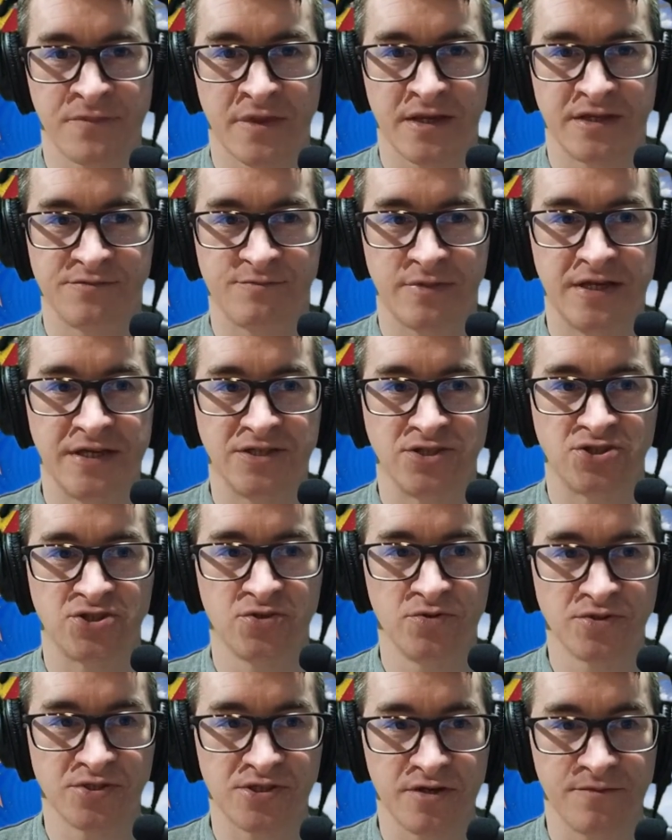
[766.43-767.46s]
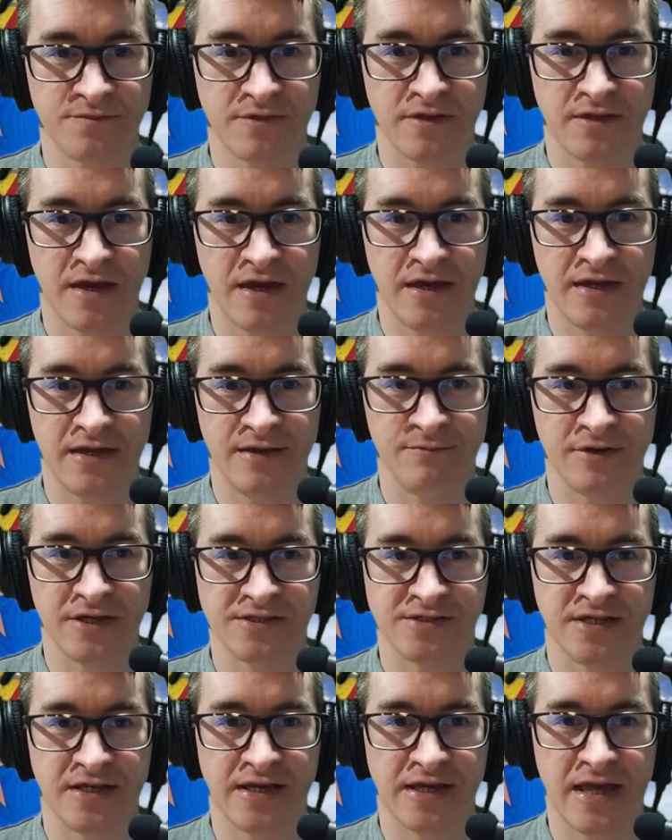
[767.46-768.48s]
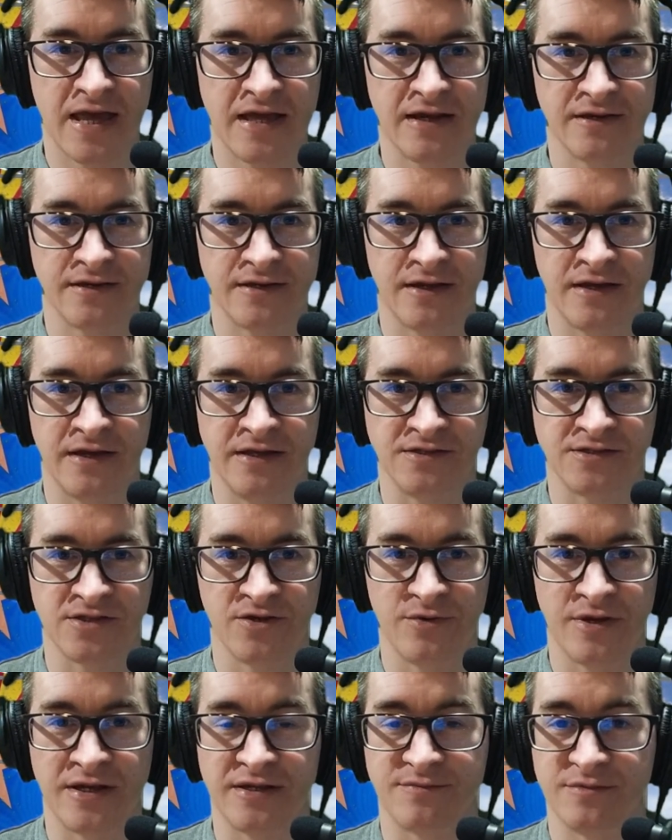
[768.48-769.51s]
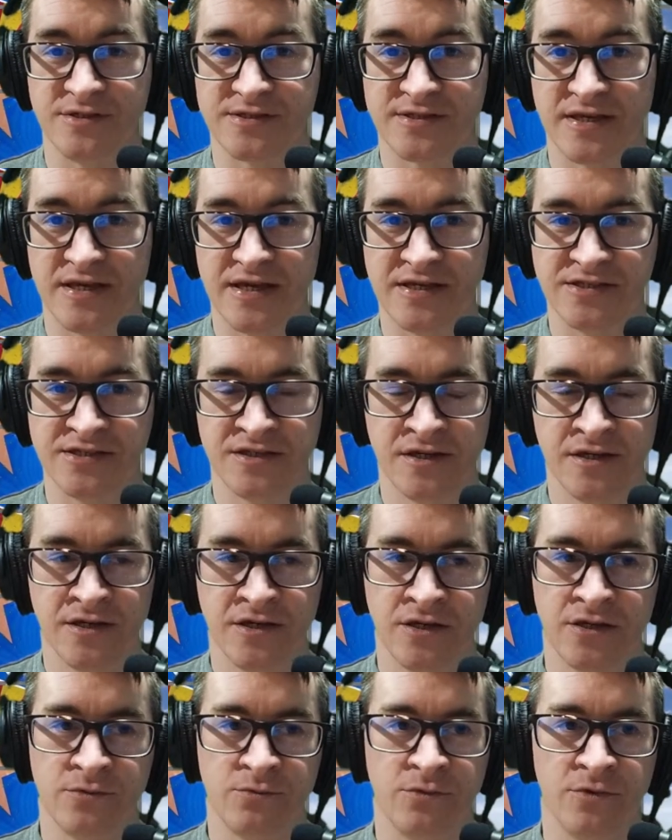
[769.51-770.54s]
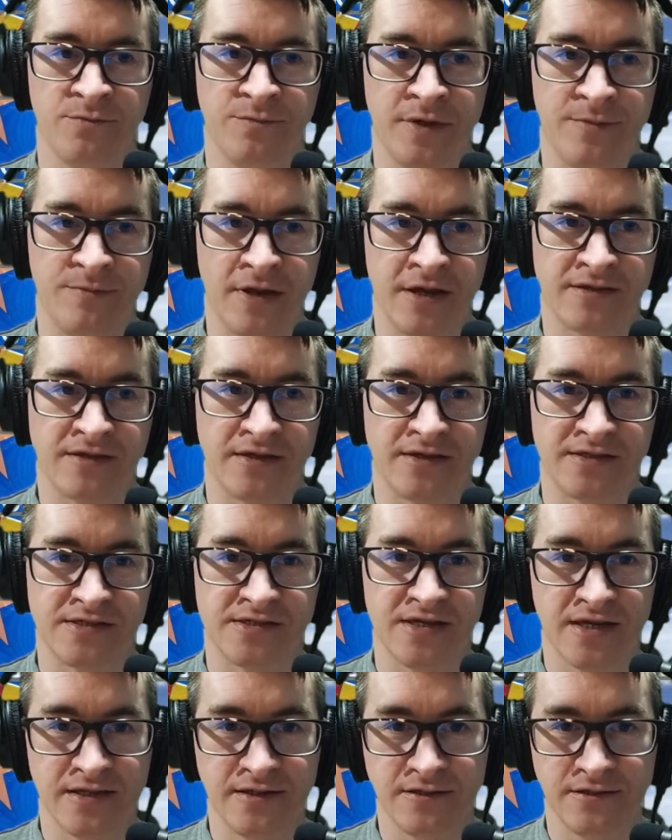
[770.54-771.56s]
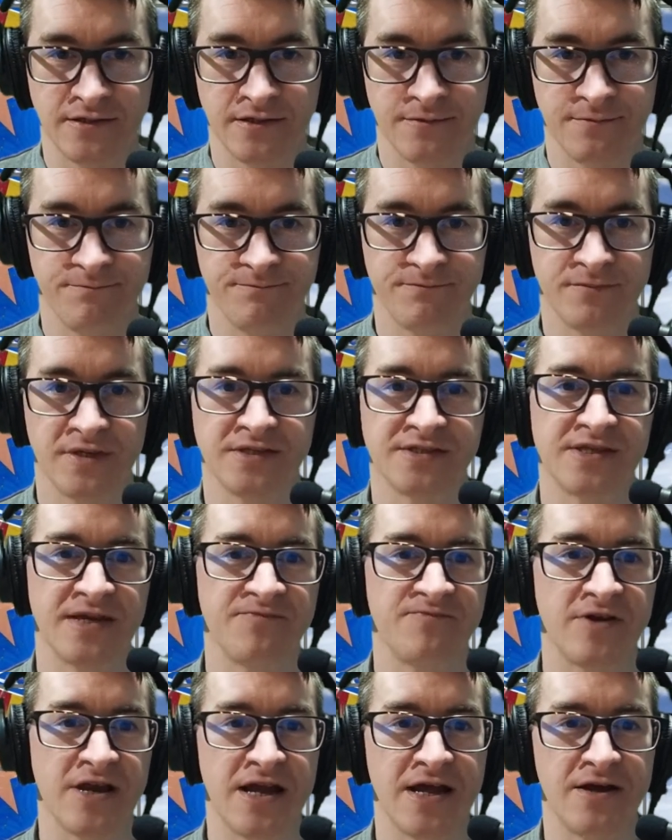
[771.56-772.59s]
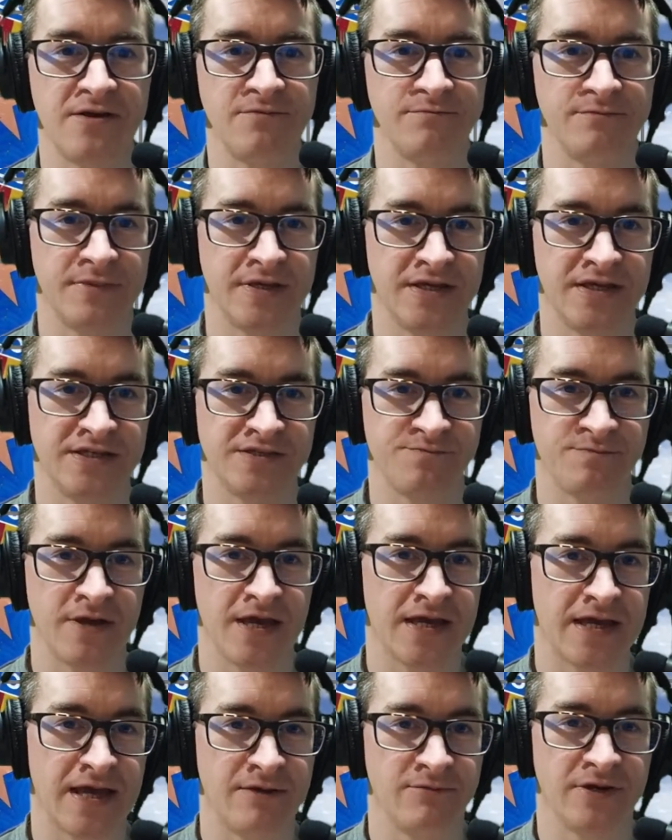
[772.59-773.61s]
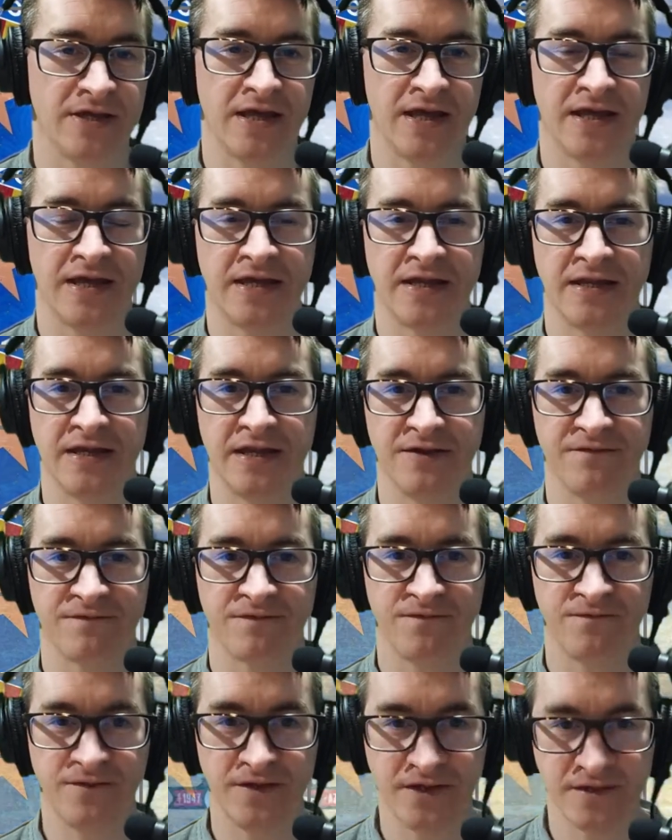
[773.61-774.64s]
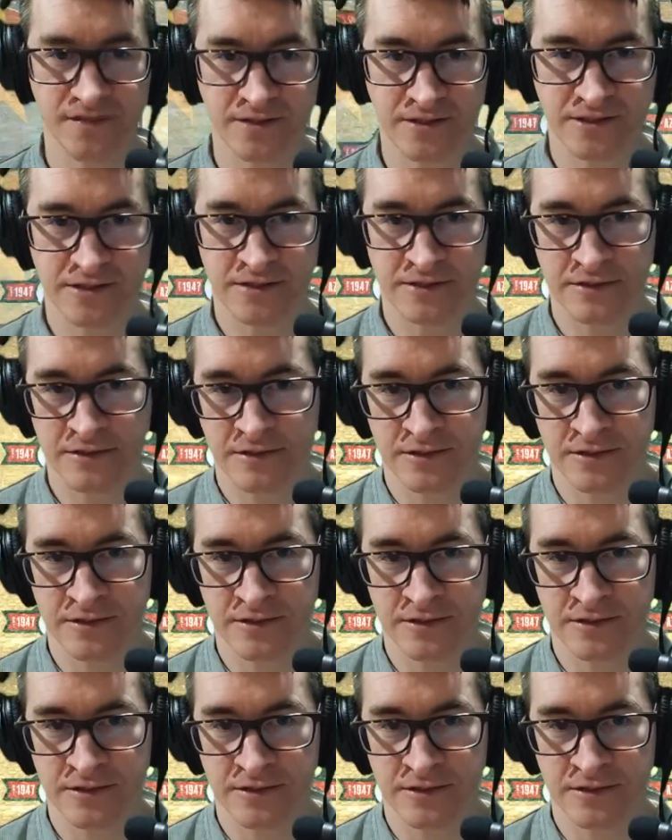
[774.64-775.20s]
is playing shortstop today in place of Nick Allen, and so Aledmys Diaz will be batting second. Seth Brown is back out there in left field.